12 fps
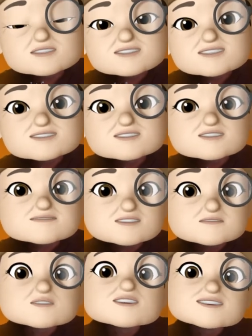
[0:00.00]
if
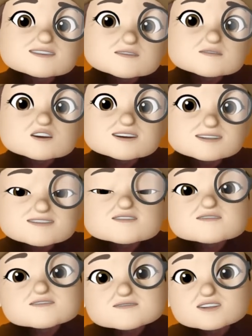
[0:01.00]
I
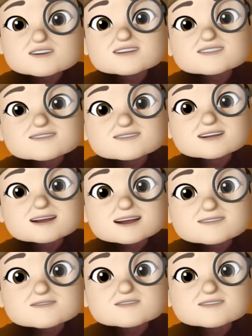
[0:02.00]
was really into
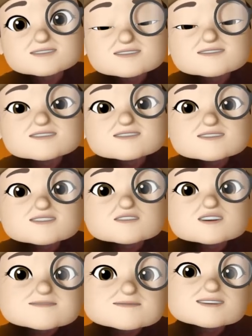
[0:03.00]
gaming, and
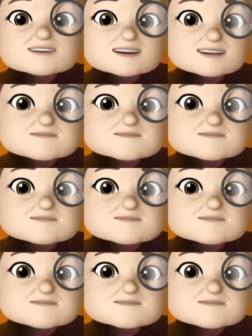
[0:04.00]
Epic Games